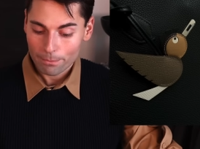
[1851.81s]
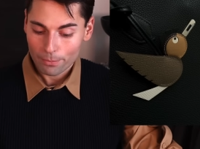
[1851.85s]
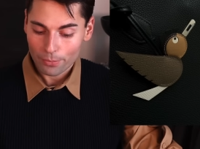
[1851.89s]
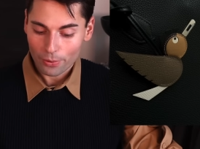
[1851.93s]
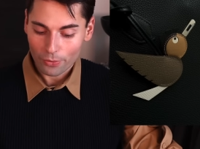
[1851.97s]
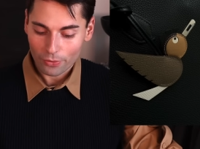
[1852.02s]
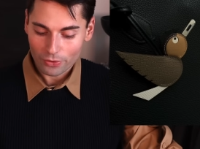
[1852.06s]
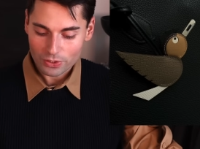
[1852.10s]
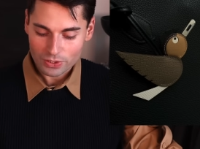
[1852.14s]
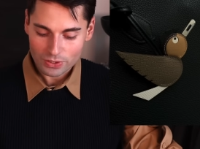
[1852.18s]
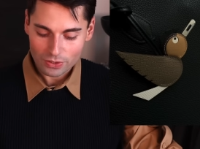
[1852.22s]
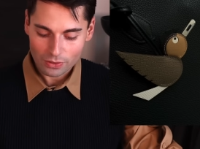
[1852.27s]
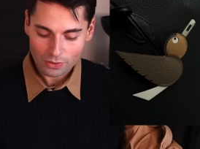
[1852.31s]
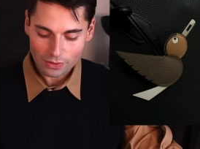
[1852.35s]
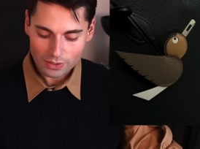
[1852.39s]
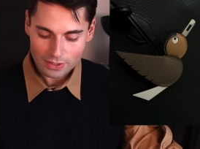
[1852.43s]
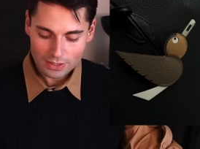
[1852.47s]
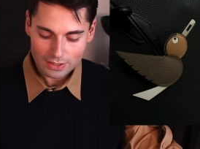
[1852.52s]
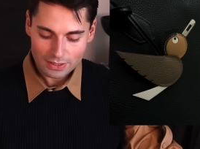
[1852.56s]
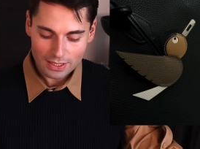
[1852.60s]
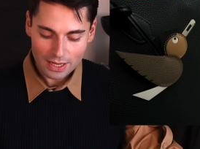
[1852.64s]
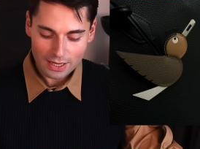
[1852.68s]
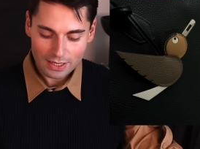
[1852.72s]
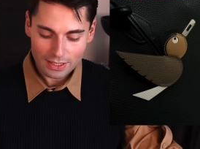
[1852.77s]
personal
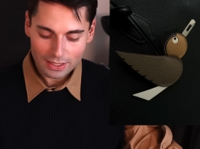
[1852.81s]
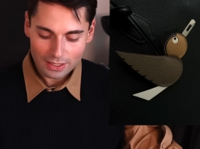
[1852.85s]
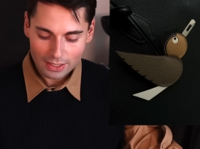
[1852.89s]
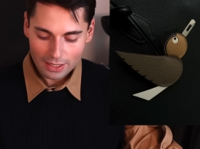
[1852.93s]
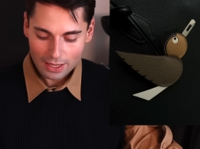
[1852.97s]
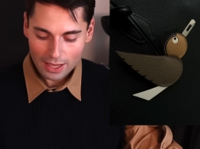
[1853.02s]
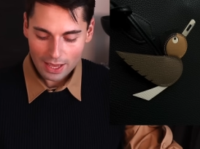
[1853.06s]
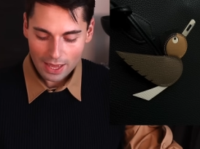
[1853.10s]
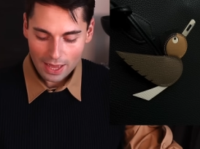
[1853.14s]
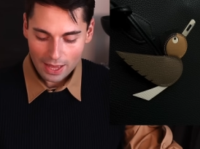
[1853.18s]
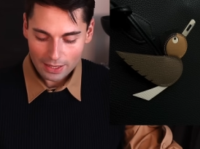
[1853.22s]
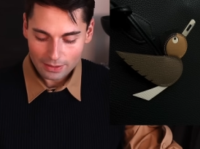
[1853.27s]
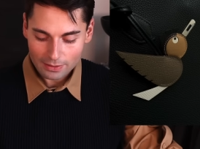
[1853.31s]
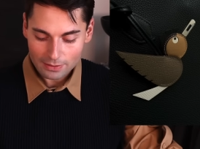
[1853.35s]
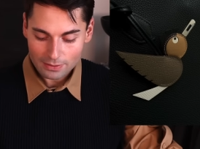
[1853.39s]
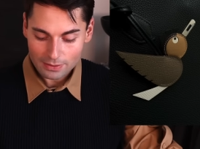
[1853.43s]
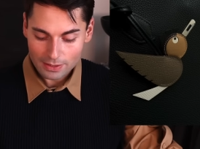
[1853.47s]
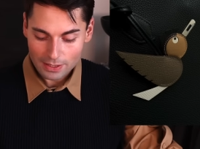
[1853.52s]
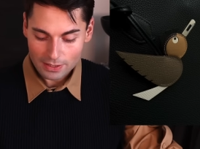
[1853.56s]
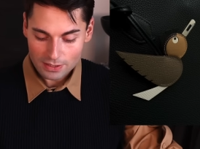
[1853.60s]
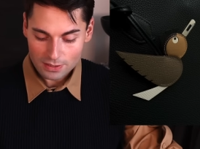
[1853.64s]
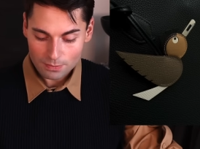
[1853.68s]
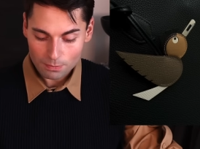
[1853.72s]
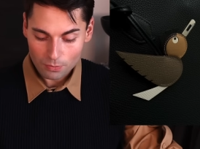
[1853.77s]
aesthetic at
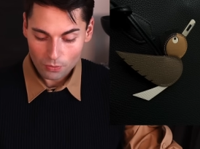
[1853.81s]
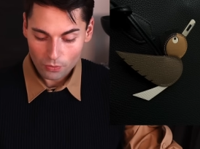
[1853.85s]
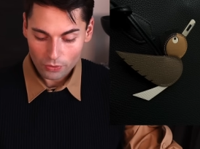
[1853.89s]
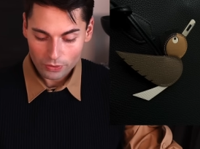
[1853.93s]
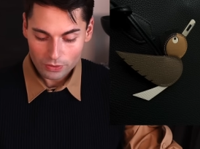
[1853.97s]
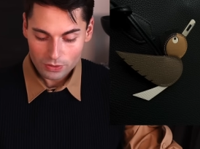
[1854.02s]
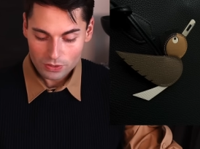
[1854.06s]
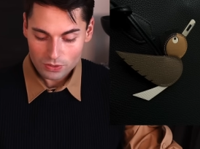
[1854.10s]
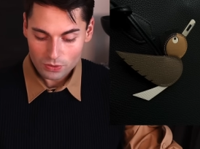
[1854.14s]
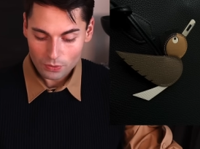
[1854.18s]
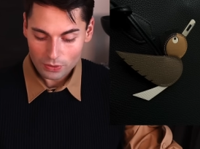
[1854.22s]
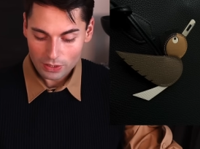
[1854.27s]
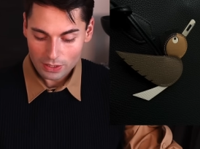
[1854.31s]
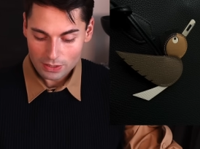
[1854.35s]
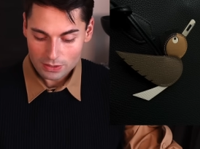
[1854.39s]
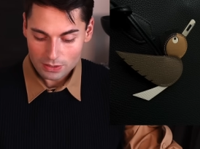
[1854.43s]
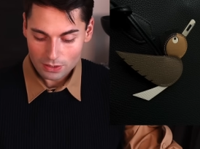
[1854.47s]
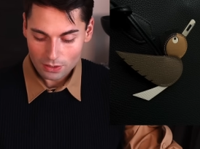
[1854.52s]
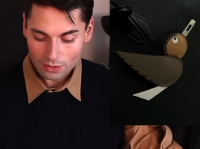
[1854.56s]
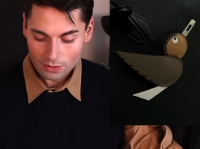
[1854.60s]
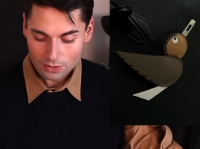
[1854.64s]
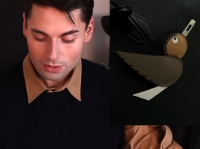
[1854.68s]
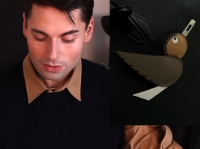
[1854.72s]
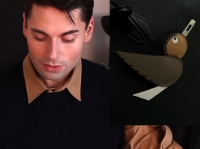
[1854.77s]
this point. So it
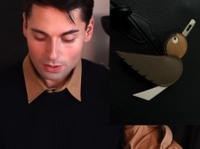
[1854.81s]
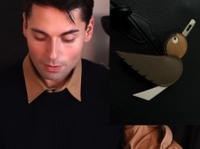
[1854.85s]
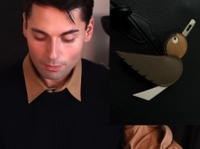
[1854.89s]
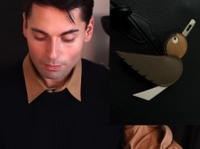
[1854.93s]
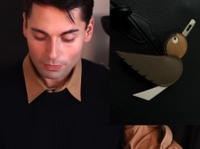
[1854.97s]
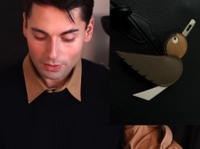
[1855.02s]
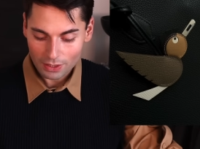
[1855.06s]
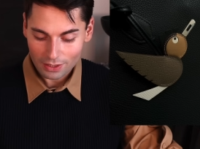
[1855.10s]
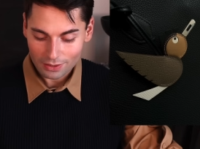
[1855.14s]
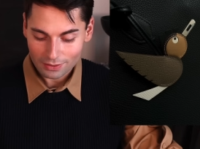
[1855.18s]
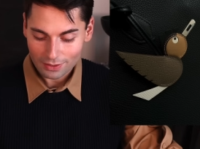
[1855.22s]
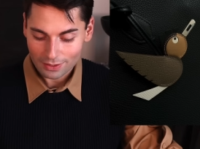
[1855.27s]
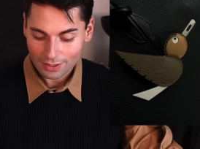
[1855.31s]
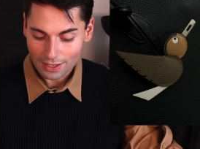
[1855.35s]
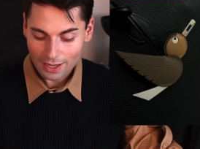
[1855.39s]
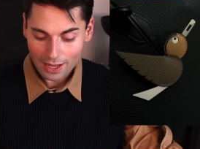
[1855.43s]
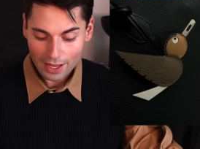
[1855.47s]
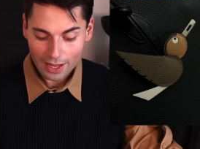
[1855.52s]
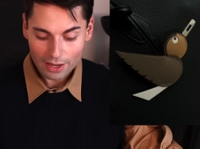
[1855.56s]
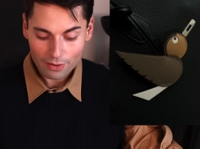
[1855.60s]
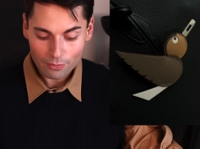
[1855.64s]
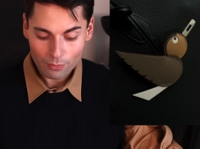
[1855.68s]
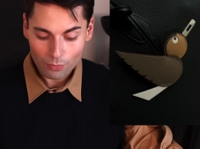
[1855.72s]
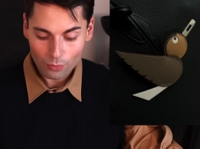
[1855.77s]
is not something that
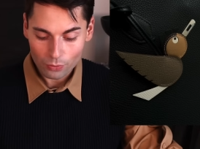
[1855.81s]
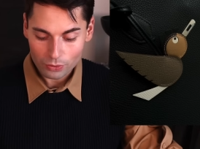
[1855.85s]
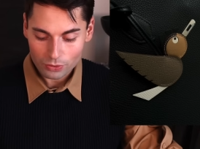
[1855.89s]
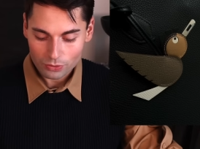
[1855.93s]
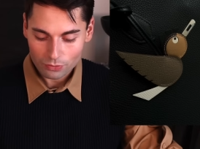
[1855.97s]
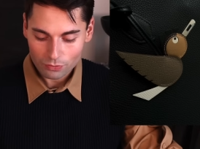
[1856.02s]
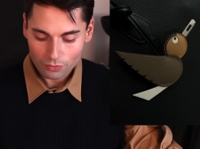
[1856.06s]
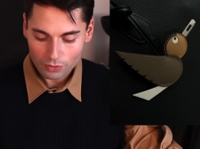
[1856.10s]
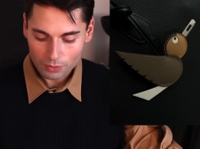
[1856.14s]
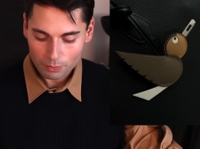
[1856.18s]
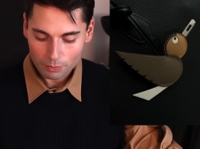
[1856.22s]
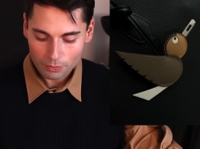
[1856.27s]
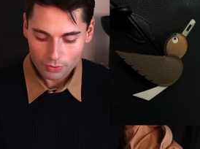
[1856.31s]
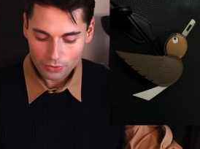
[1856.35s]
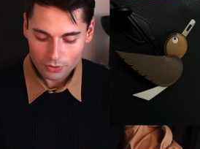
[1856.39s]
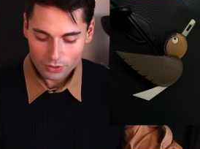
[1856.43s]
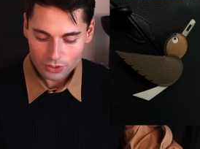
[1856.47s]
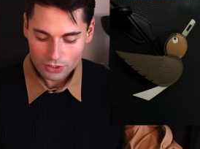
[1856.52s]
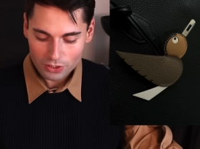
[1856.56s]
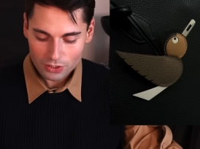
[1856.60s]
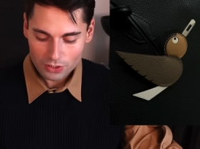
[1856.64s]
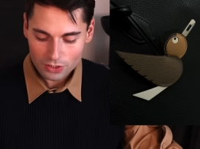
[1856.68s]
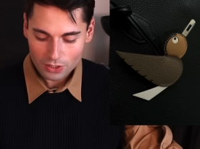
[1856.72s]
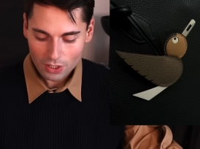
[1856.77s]
I would
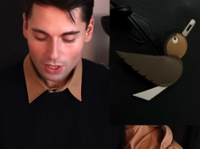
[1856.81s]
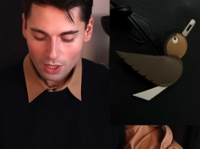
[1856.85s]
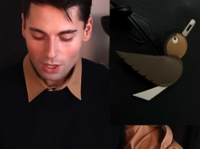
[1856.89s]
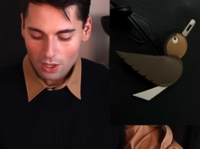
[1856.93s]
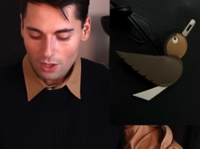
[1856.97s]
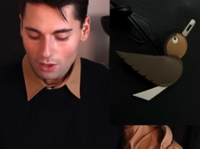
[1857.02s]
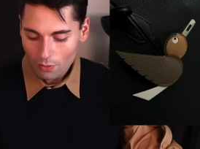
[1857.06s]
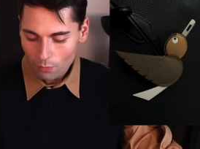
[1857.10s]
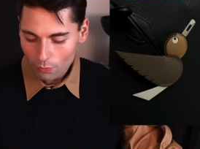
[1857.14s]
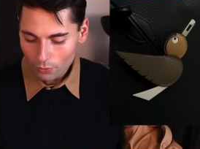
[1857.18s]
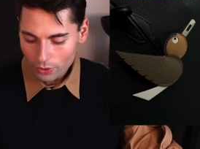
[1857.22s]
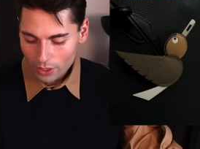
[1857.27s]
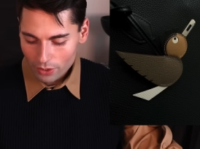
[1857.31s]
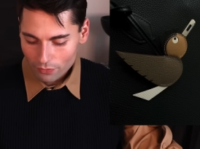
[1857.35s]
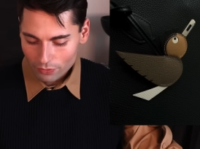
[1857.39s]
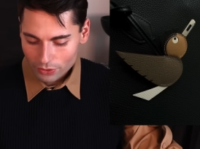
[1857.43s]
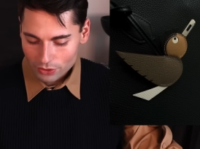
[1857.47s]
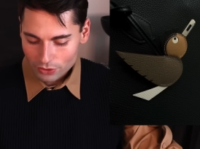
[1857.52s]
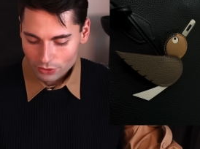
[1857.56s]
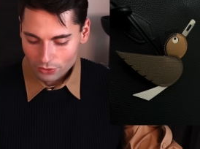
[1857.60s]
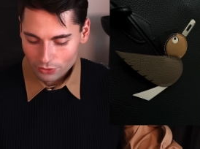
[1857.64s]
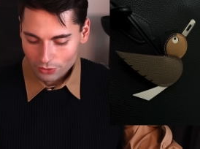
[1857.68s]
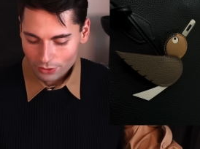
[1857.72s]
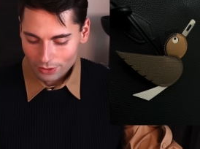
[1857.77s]
repurchase. Would I
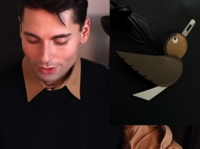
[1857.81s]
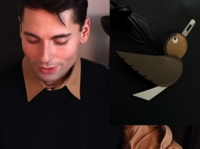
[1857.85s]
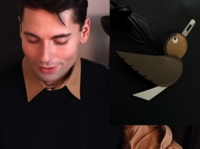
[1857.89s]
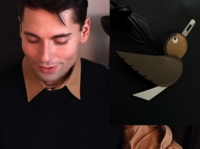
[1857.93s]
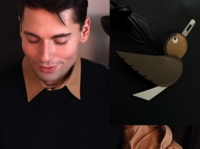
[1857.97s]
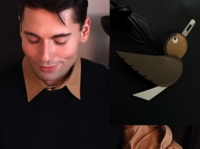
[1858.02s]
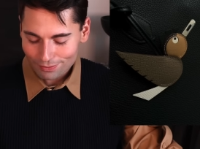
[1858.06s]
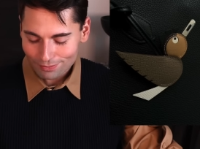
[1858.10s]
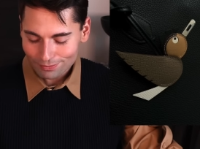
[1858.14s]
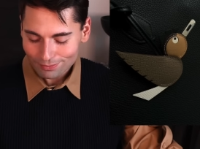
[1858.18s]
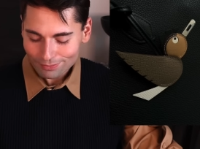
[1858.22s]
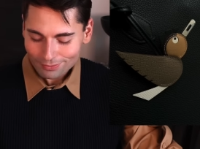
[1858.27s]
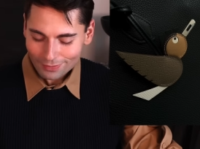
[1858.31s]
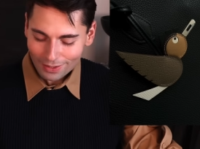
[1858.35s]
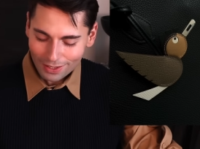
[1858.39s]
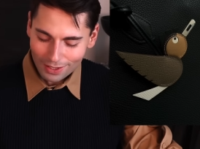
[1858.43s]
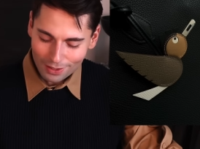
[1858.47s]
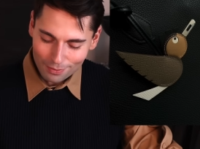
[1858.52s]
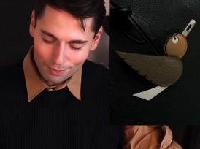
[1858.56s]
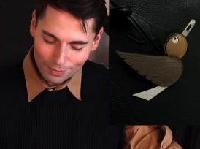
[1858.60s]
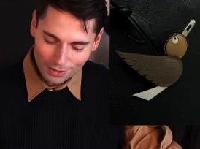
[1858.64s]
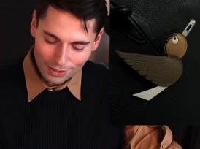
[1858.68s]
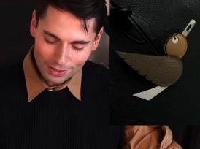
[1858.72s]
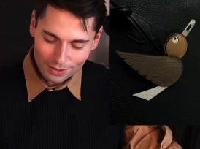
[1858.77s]
return it?
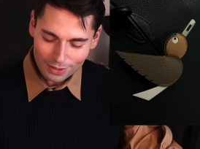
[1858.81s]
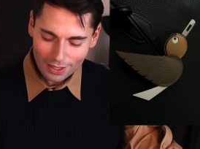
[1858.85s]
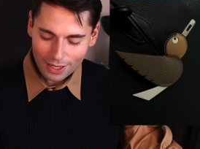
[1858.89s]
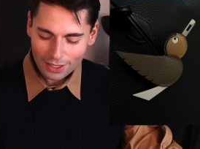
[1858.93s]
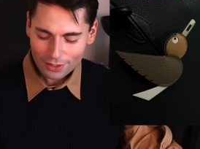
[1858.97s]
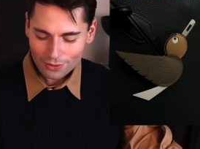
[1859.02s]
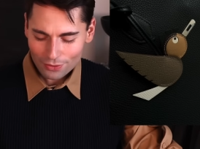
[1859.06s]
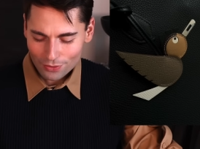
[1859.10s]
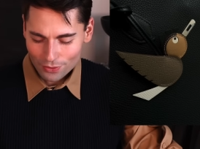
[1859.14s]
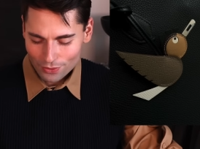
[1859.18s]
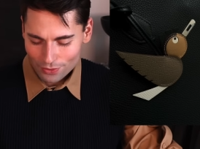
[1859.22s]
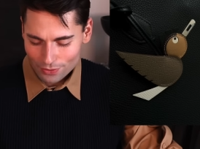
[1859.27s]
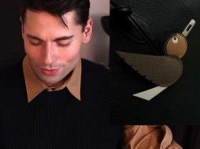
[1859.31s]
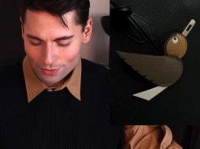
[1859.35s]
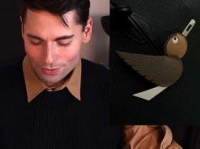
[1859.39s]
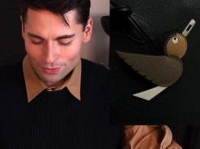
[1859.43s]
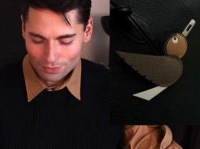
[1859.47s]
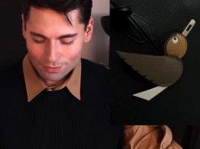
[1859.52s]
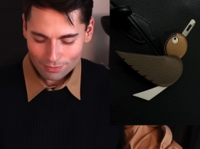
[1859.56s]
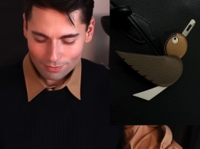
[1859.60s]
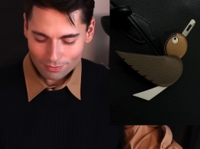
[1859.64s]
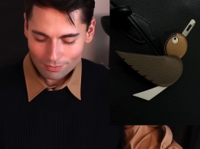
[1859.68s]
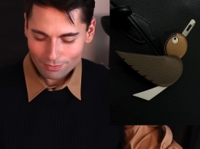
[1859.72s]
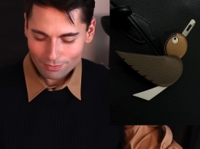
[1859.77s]
I mean, I could